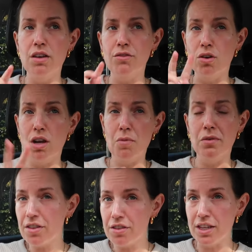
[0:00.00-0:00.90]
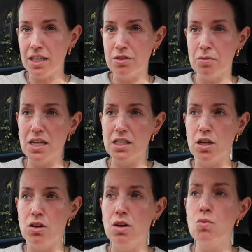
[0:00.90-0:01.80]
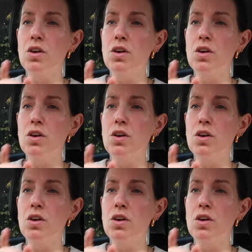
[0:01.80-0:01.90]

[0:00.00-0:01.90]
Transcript: I've got a couple of other things from Adanola,